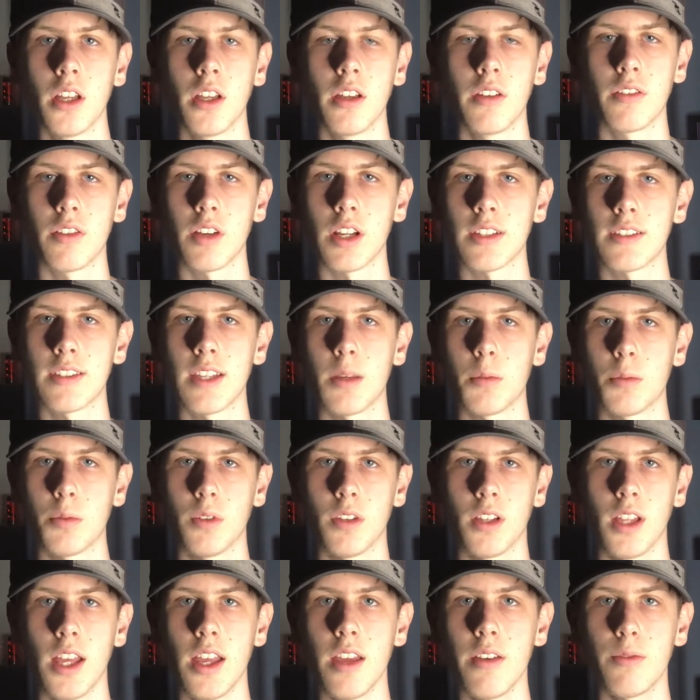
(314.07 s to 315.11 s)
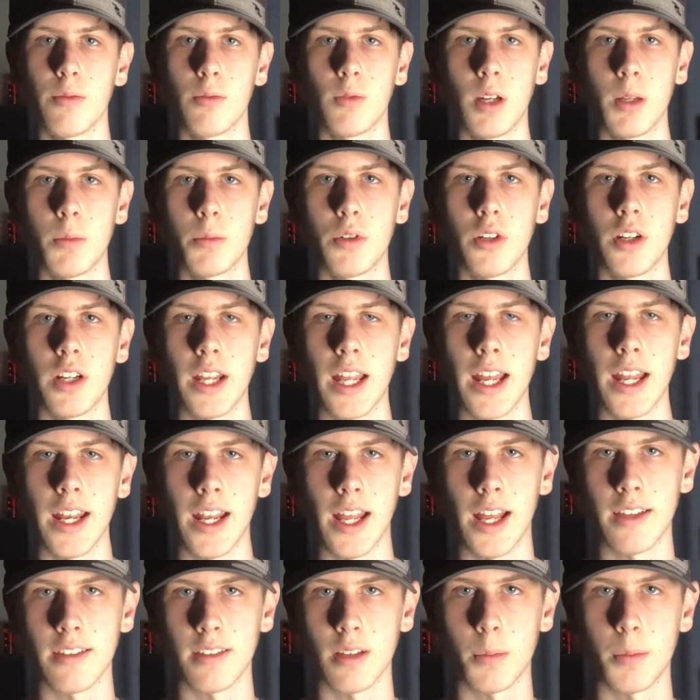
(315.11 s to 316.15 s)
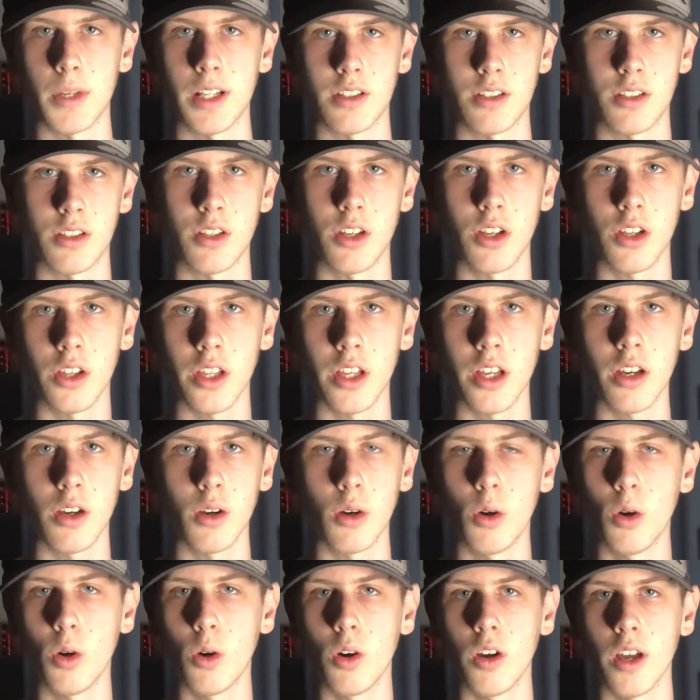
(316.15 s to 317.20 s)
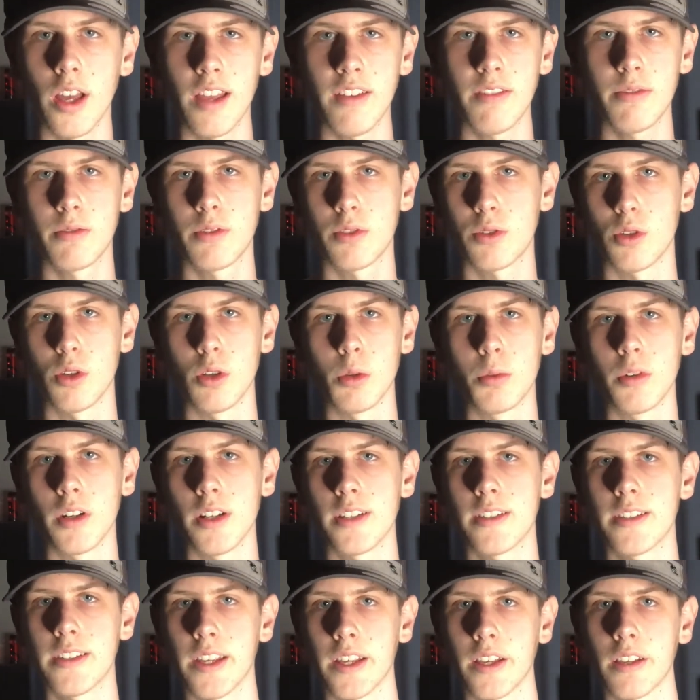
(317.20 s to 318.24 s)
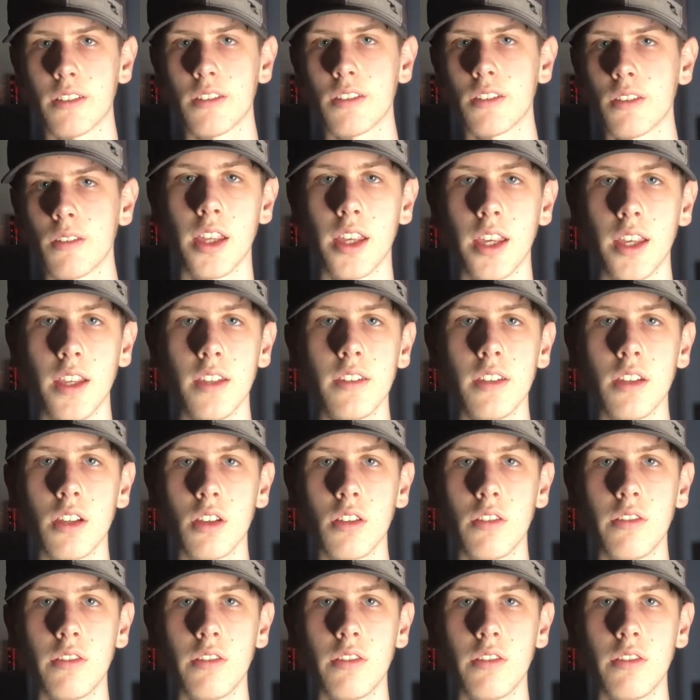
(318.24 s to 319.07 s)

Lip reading: For example, f1.8 as I mentioned earlier, or f2.6. Here's a good